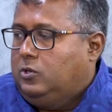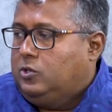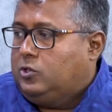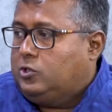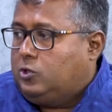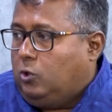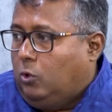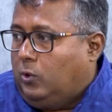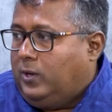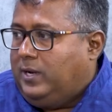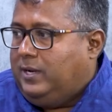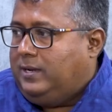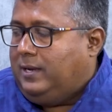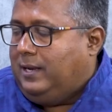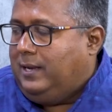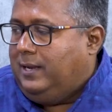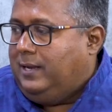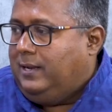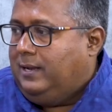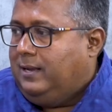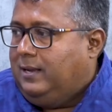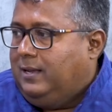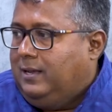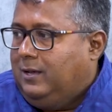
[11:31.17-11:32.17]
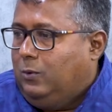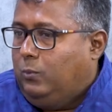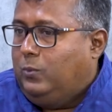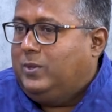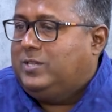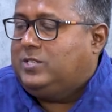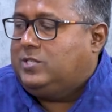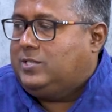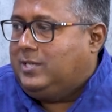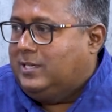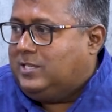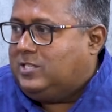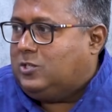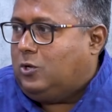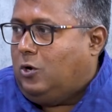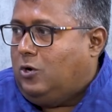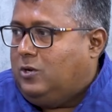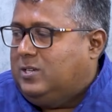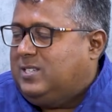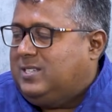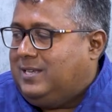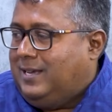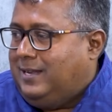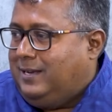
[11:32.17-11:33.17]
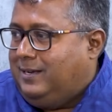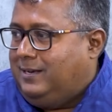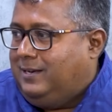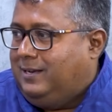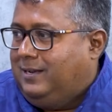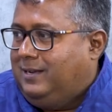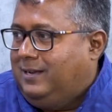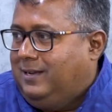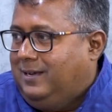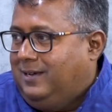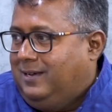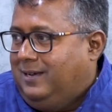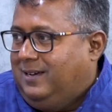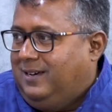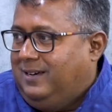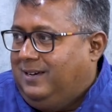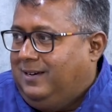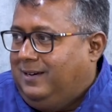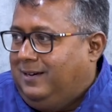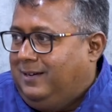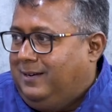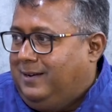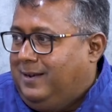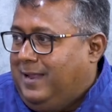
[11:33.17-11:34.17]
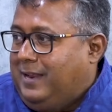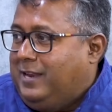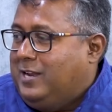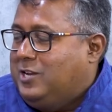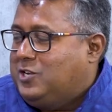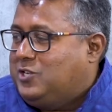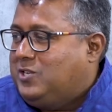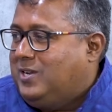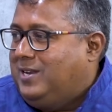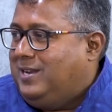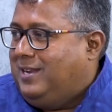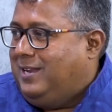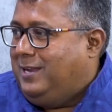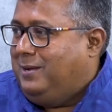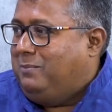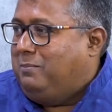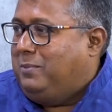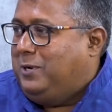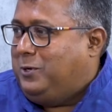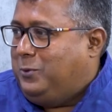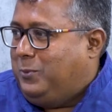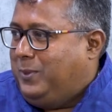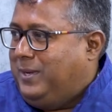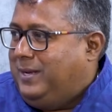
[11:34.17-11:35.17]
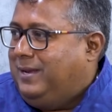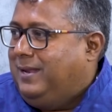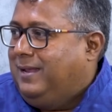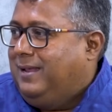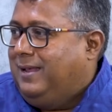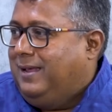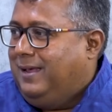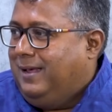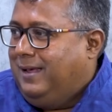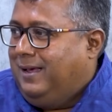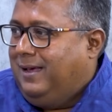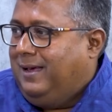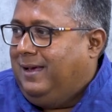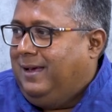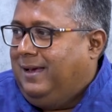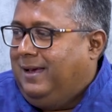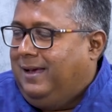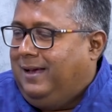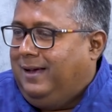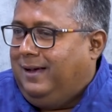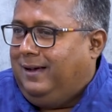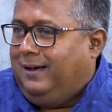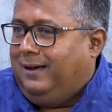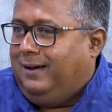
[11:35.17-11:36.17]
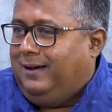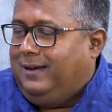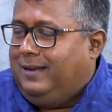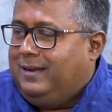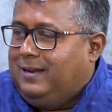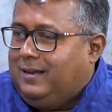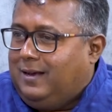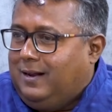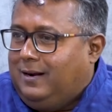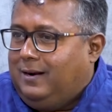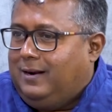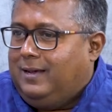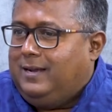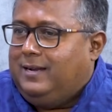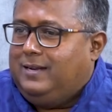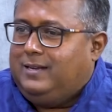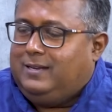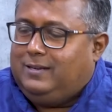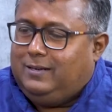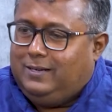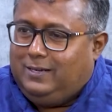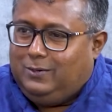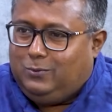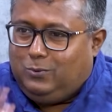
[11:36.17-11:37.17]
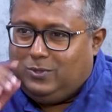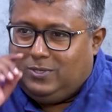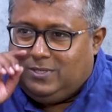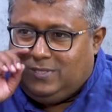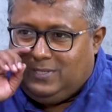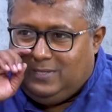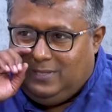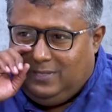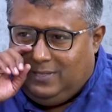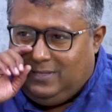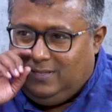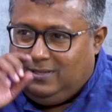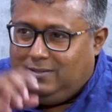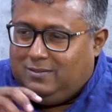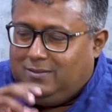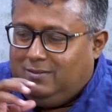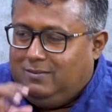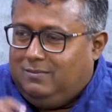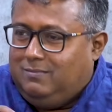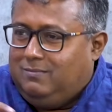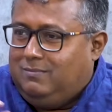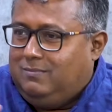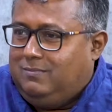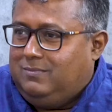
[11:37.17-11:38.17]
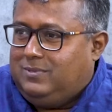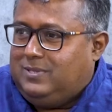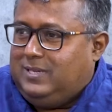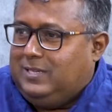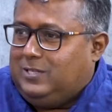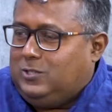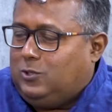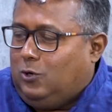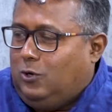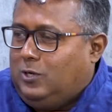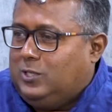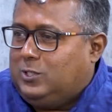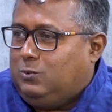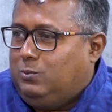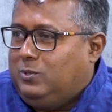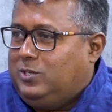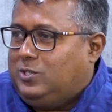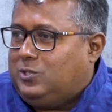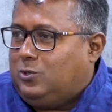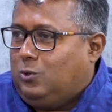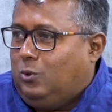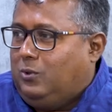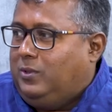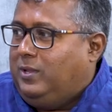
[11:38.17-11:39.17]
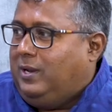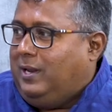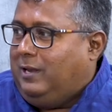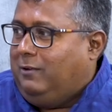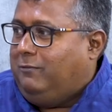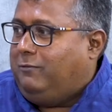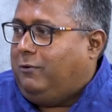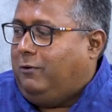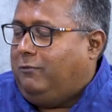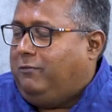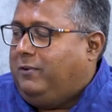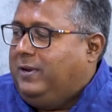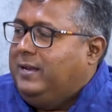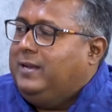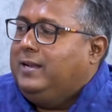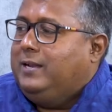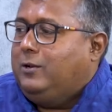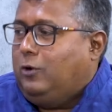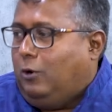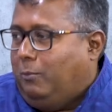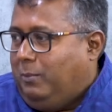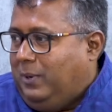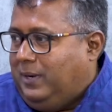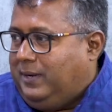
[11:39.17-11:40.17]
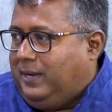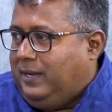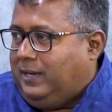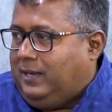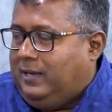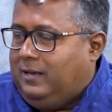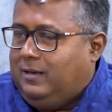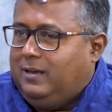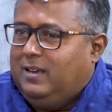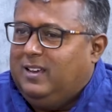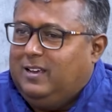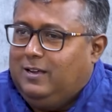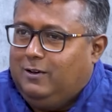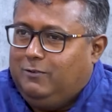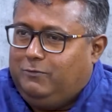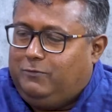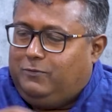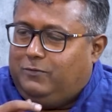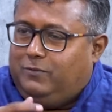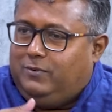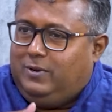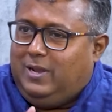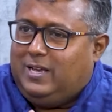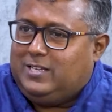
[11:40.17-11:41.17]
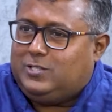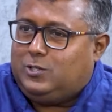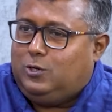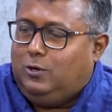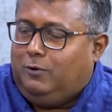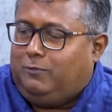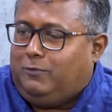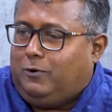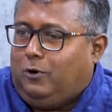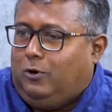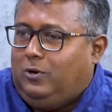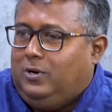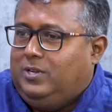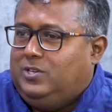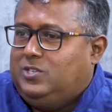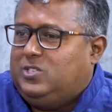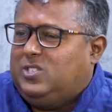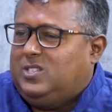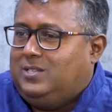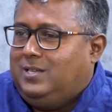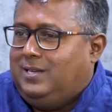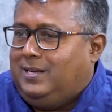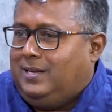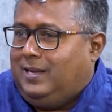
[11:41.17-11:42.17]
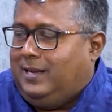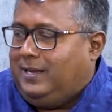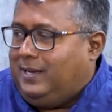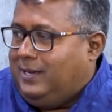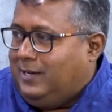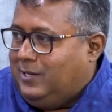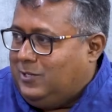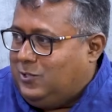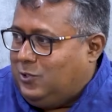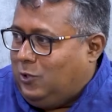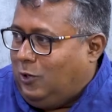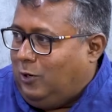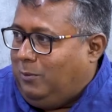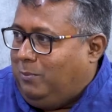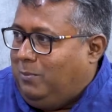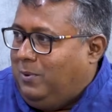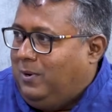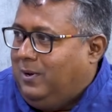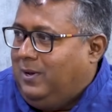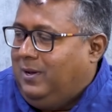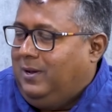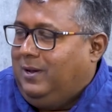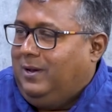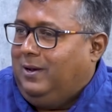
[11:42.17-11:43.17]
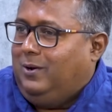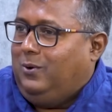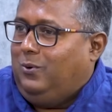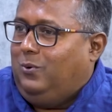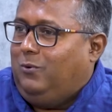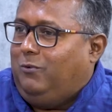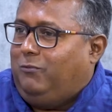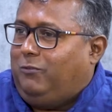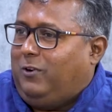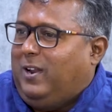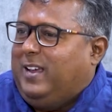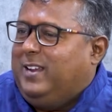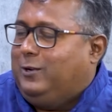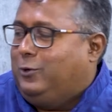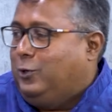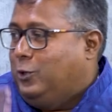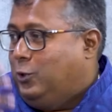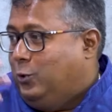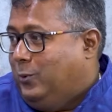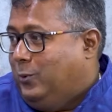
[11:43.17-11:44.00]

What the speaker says: storytelling with 6 songs and narration in between. In Kannada, it was 6 songs which told the life of any normal techie. Last day of college, then getting a job, flying to